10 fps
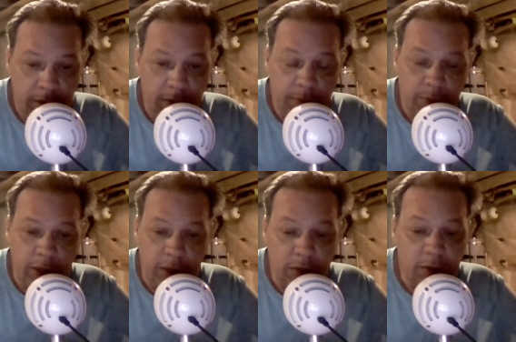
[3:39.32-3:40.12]

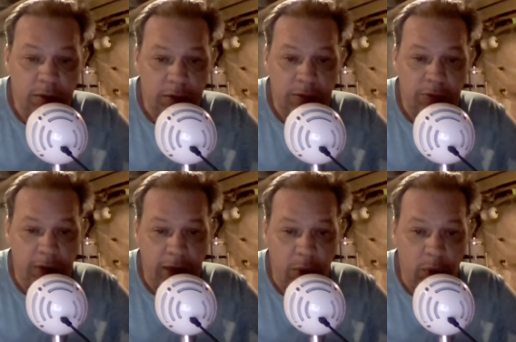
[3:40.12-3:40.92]
But for
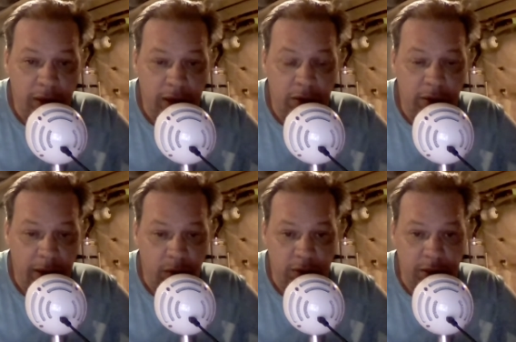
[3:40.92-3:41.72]
now, we'll get into
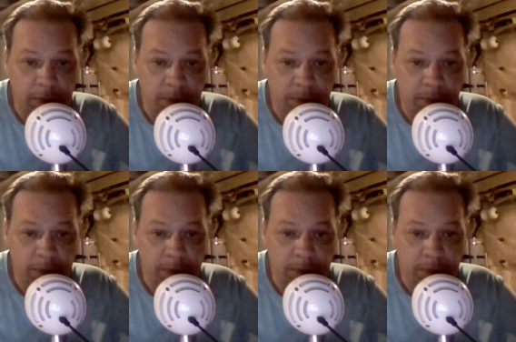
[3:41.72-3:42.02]
housing.